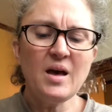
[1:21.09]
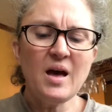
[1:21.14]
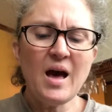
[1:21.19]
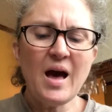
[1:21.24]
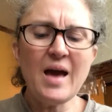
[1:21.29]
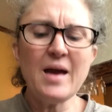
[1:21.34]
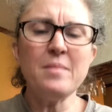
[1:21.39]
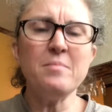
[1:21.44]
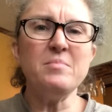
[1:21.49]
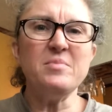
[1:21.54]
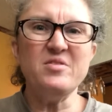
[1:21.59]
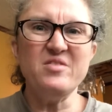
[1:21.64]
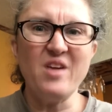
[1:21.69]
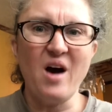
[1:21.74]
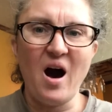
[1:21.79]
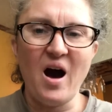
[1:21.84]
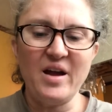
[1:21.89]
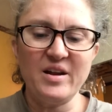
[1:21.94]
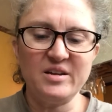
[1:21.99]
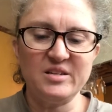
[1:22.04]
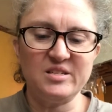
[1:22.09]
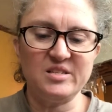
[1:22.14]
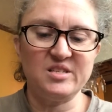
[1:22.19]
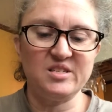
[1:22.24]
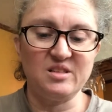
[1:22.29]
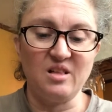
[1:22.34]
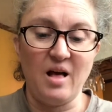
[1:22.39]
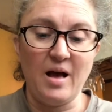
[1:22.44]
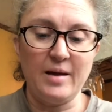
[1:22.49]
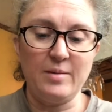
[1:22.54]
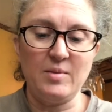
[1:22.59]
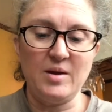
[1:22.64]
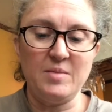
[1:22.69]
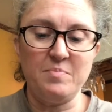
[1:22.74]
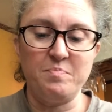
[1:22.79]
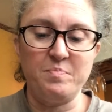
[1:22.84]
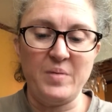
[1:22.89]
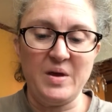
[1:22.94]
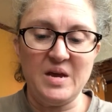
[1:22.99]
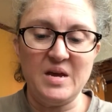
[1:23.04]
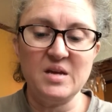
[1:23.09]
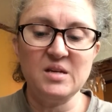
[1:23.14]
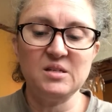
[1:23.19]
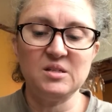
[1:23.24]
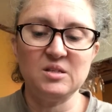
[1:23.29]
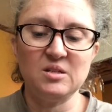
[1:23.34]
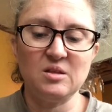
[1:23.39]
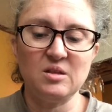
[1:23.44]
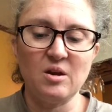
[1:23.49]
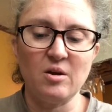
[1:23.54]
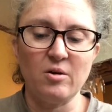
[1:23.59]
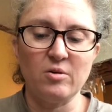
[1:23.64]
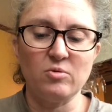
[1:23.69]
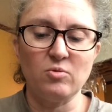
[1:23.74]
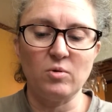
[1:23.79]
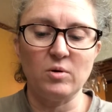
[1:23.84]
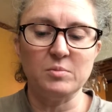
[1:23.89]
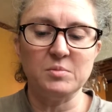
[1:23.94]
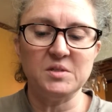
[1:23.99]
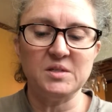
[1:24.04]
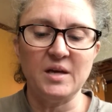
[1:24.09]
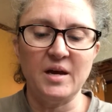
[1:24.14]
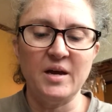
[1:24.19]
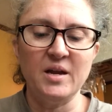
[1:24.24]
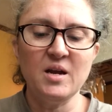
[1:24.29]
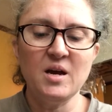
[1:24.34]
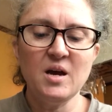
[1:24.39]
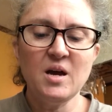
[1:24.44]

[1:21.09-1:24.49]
"I am not a slimy beast," the earthworm said.